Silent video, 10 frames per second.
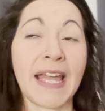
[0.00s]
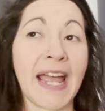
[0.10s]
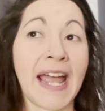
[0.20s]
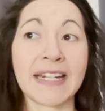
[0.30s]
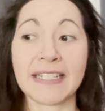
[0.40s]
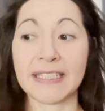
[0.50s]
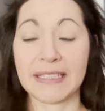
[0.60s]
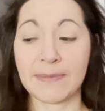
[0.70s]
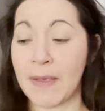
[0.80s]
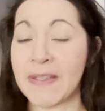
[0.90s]
at
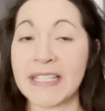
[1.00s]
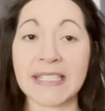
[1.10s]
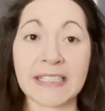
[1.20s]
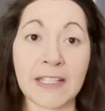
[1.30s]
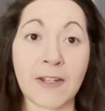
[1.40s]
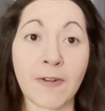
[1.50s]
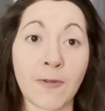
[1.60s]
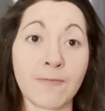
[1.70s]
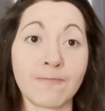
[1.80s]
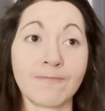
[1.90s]
maybe
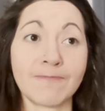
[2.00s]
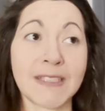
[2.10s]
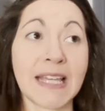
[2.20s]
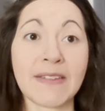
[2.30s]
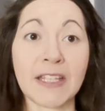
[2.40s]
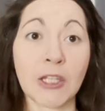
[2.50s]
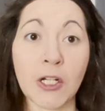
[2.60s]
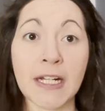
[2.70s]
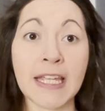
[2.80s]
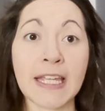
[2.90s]

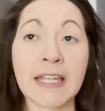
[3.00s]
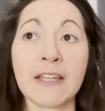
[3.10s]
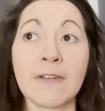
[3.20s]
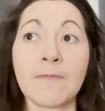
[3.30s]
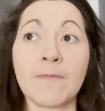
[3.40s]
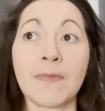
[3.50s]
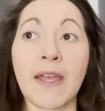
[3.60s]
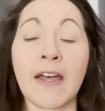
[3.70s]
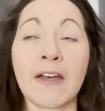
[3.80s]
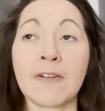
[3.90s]
7:30.
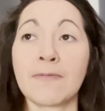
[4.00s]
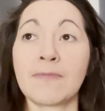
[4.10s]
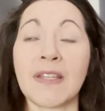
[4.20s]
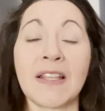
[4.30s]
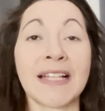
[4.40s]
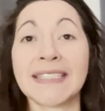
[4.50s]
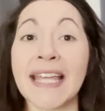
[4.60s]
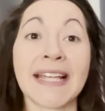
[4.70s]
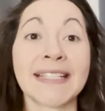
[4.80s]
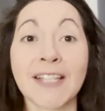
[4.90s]
Let's
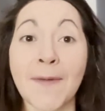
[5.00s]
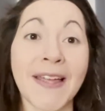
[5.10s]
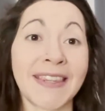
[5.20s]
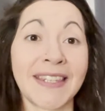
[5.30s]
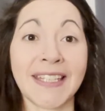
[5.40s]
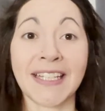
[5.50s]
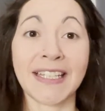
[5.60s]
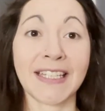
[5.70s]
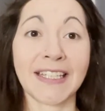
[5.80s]
say I stop at the